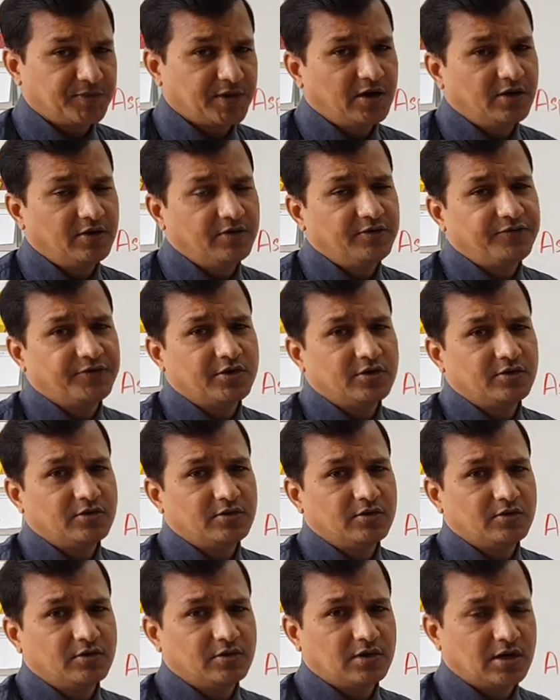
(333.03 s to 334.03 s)
Now, if you
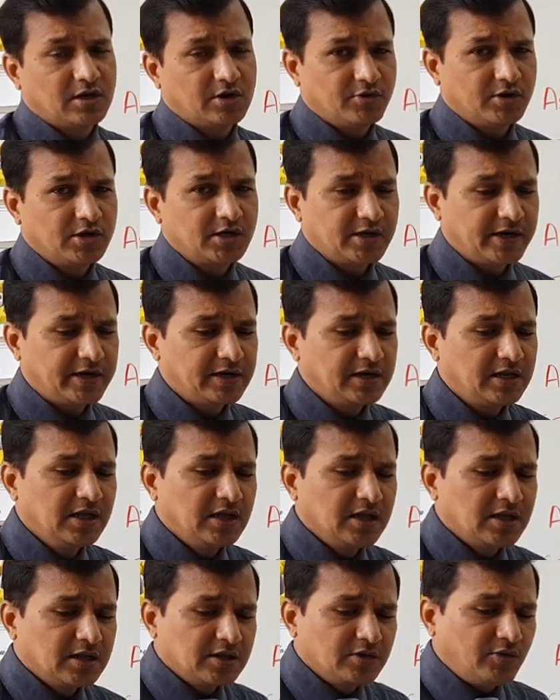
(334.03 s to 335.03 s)
are wondering
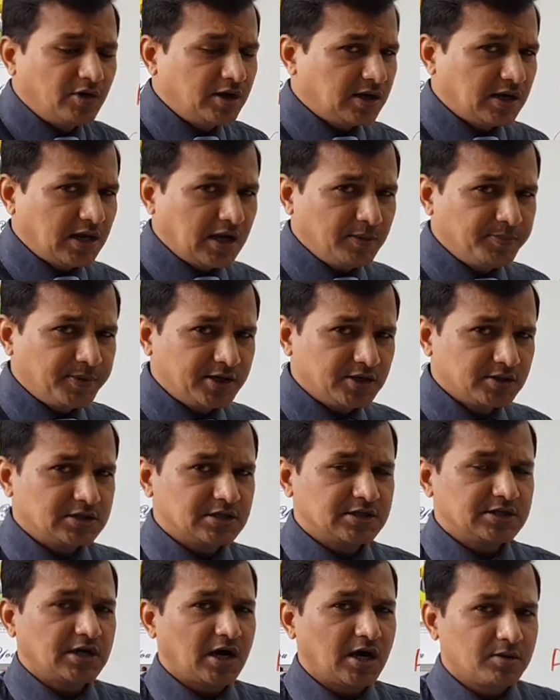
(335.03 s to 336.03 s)
what will happen to
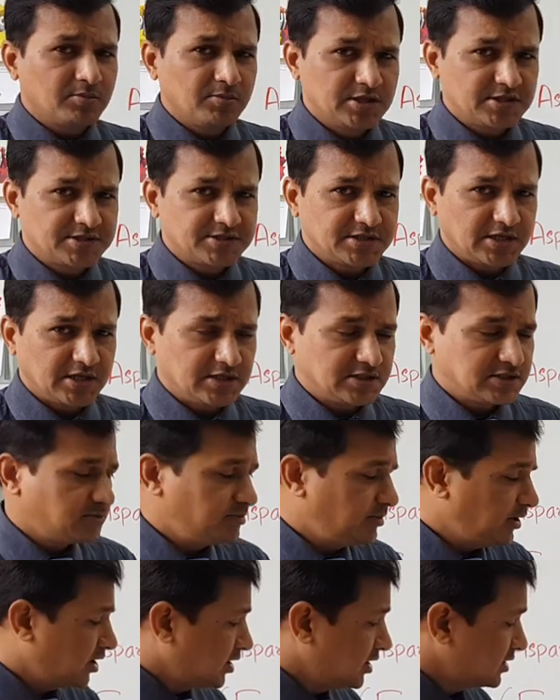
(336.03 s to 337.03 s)
the normal cells
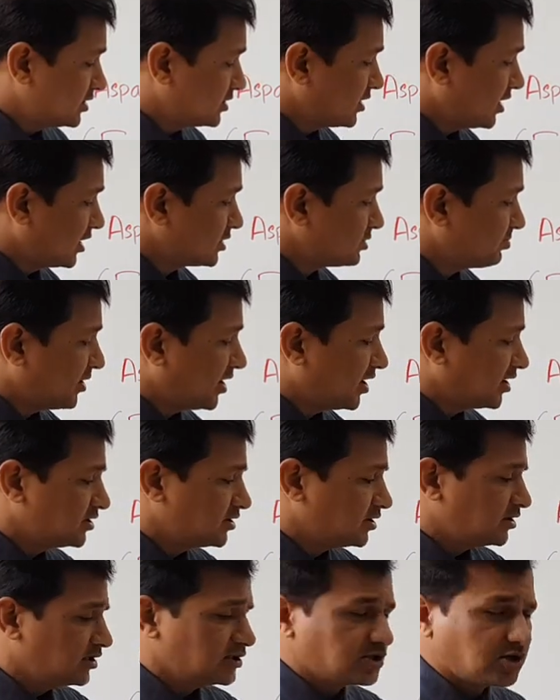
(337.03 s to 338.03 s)
because
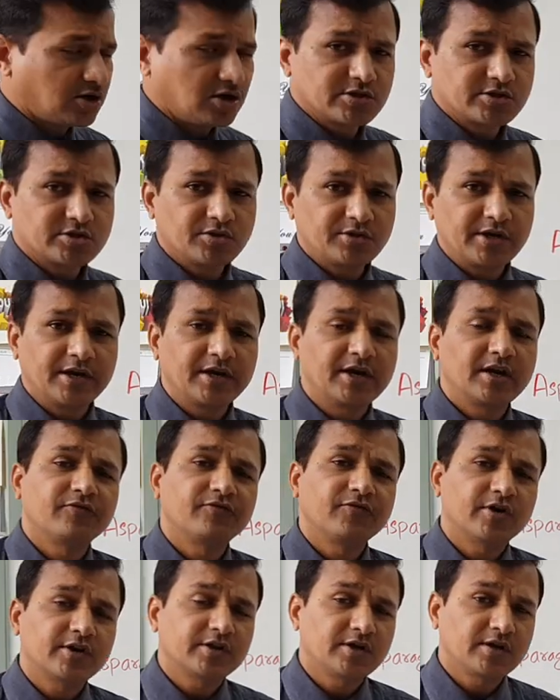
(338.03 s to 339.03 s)
asparagine is also needed
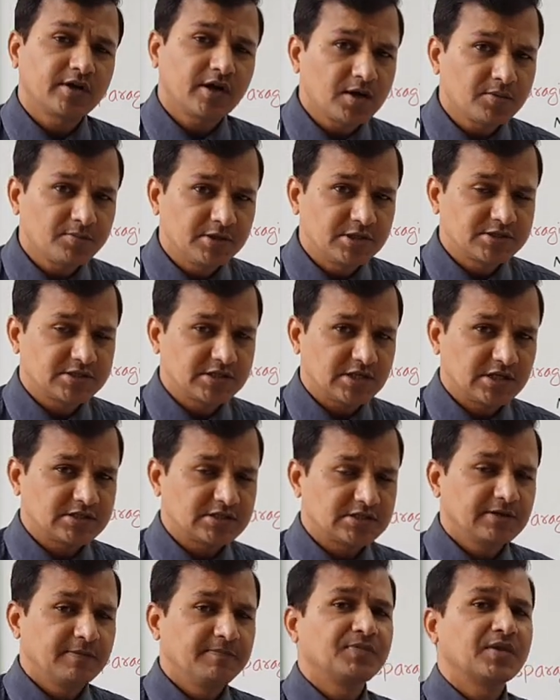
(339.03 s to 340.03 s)
for the normal
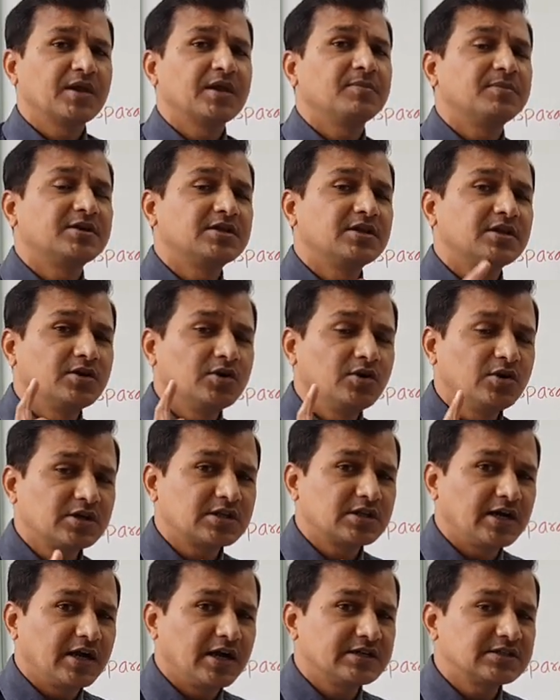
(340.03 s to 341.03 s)
cells. But the
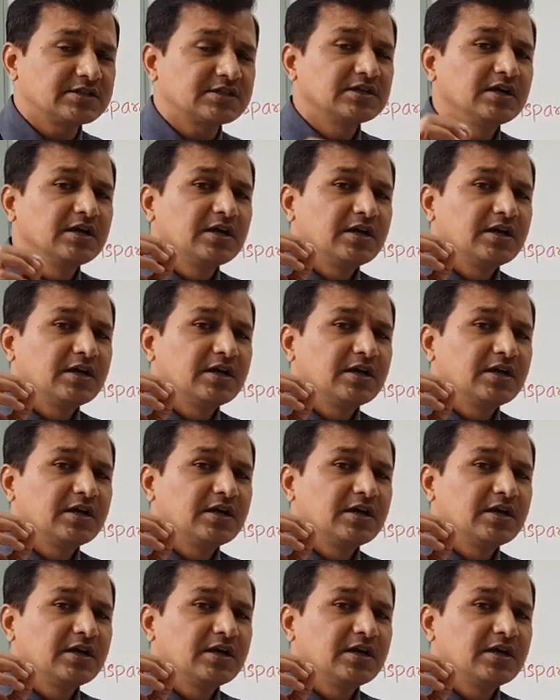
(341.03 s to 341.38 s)
note that